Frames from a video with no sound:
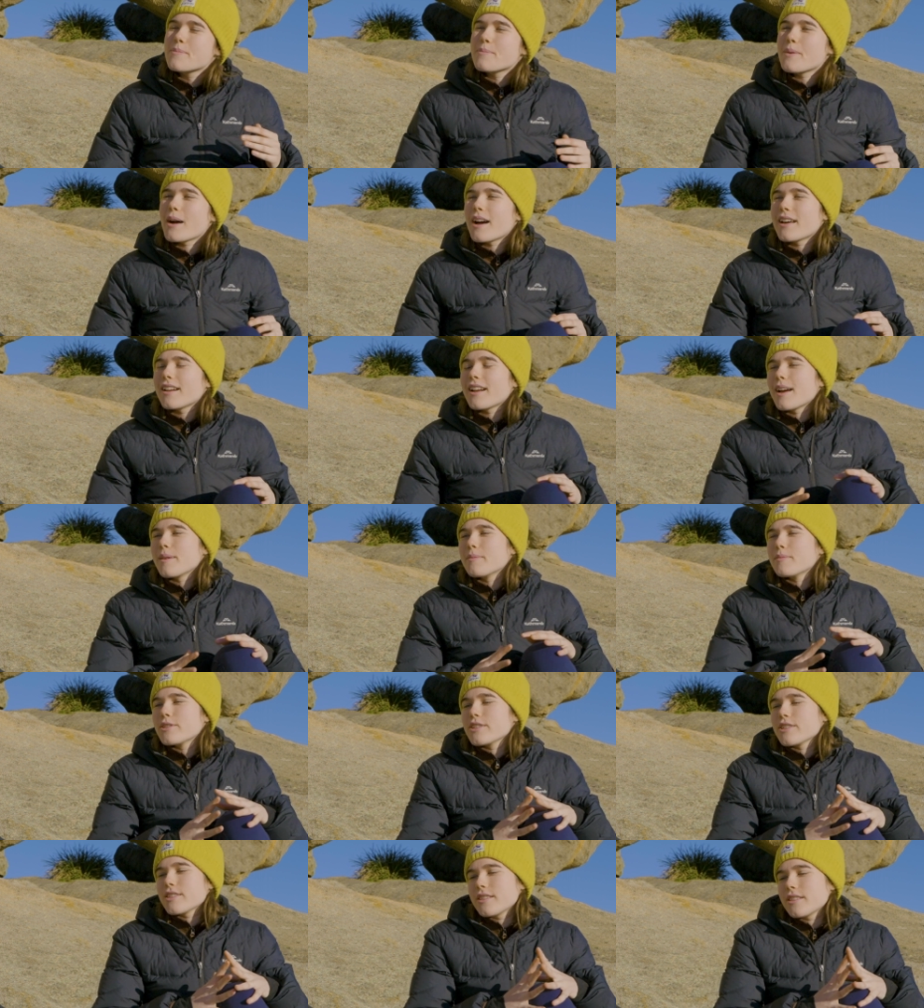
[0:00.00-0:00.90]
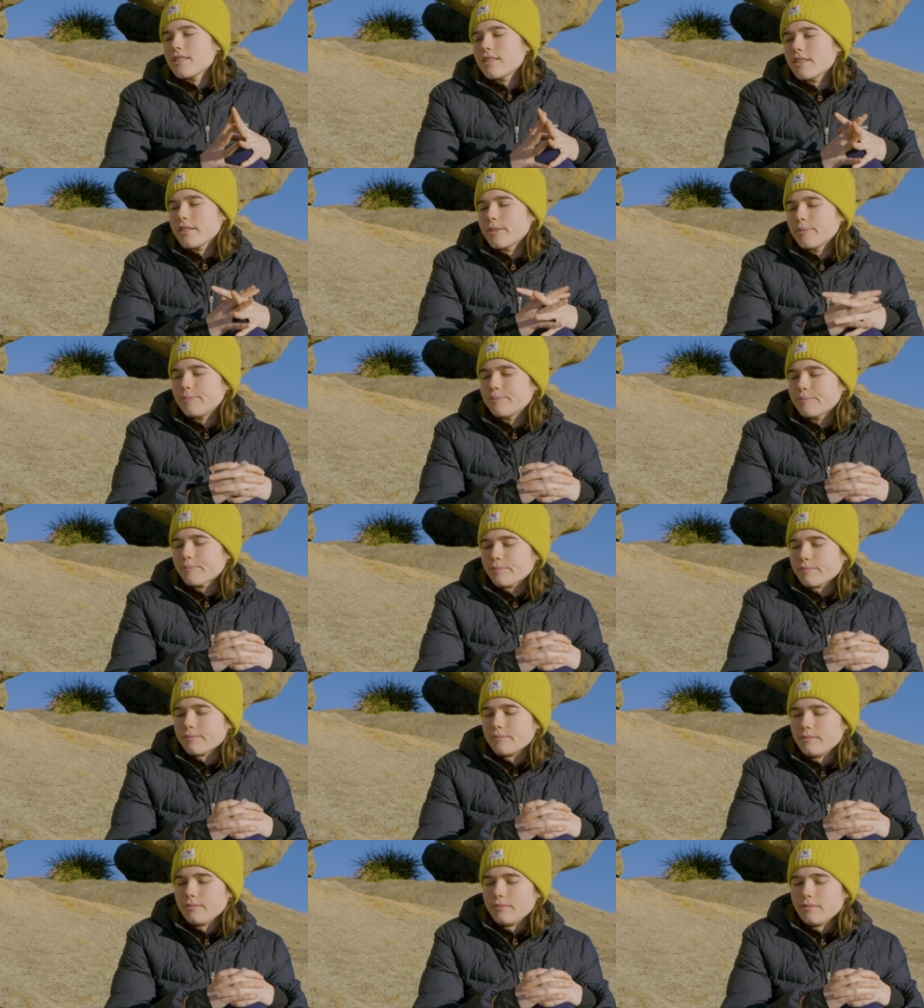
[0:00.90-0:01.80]
but I'm just
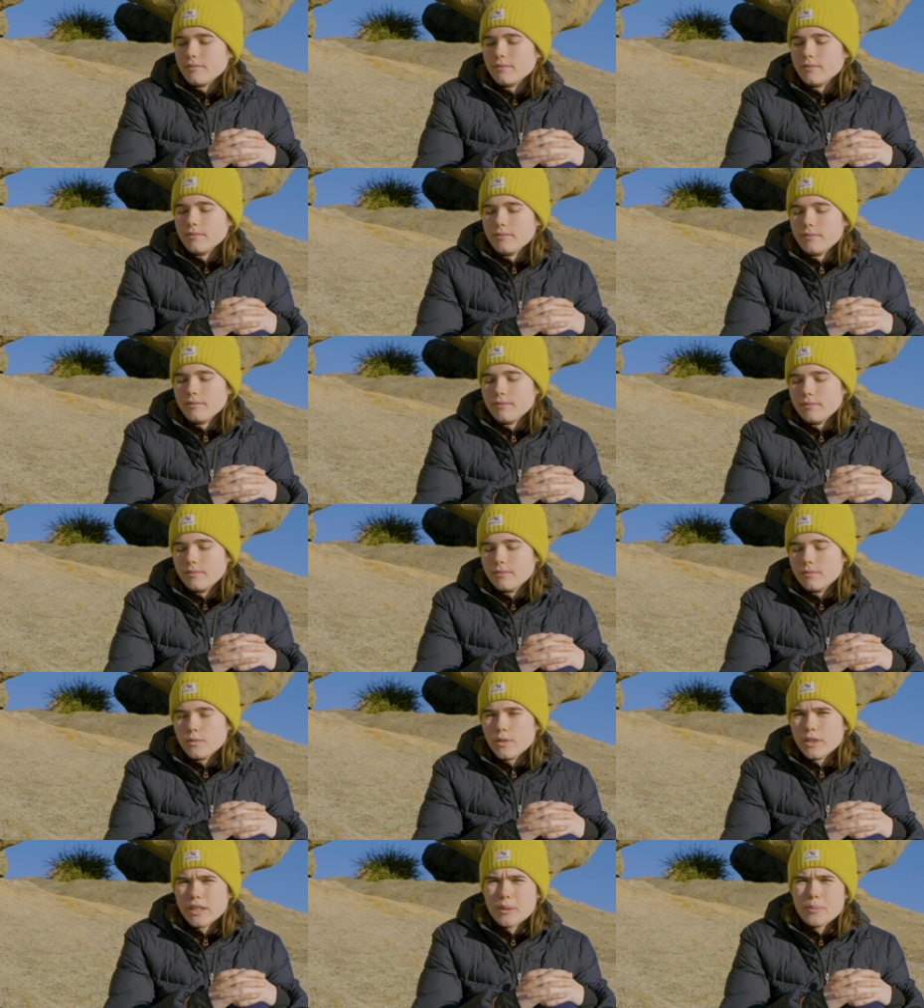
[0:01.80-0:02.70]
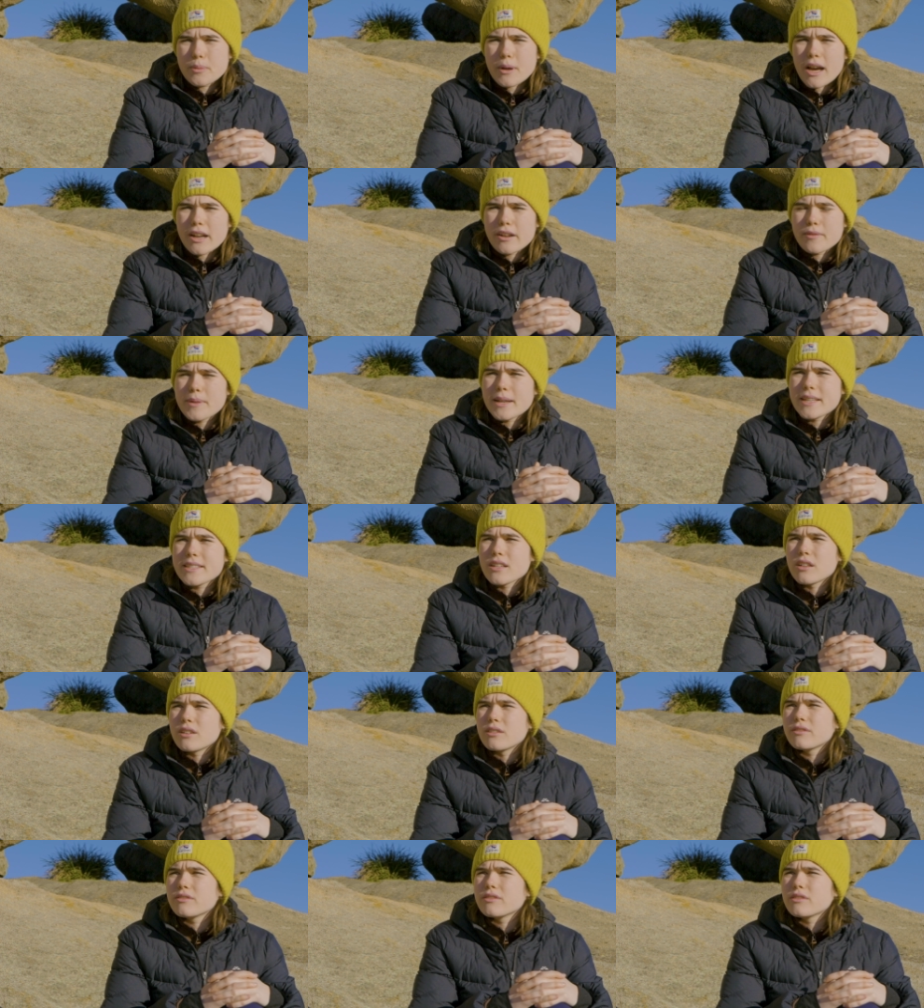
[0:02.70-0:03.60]
really proud of
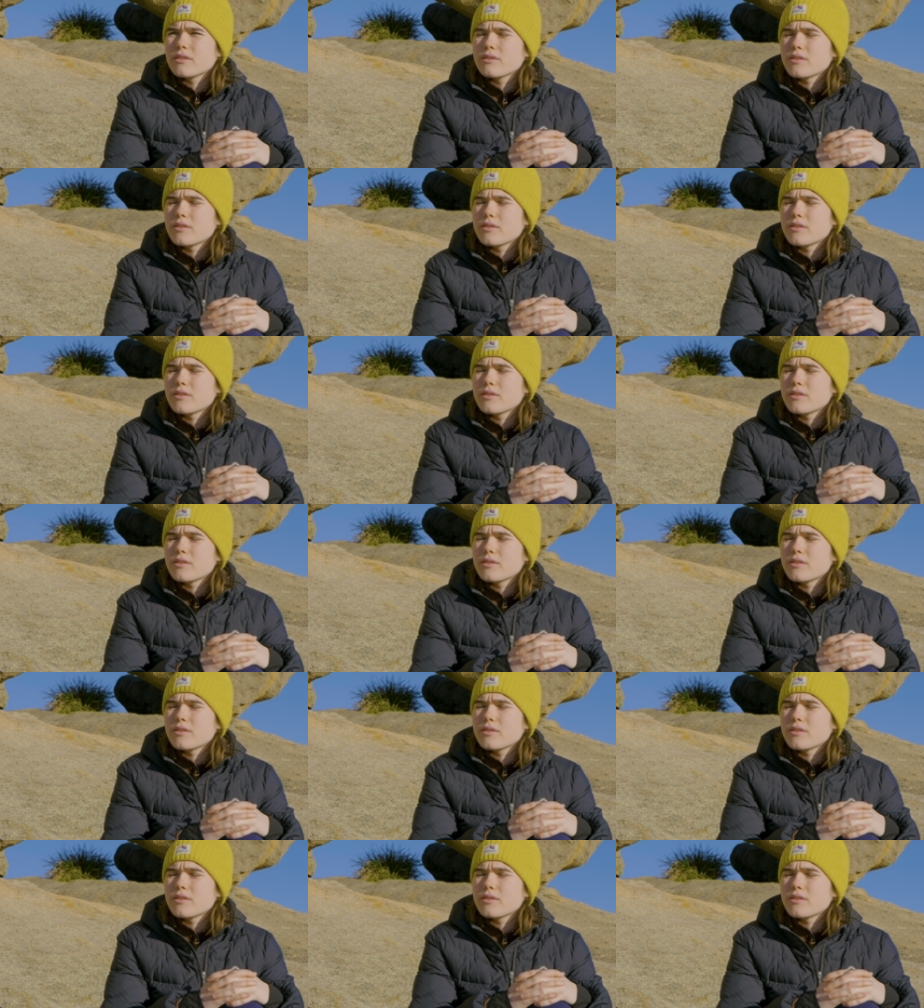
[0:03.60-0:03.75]
myself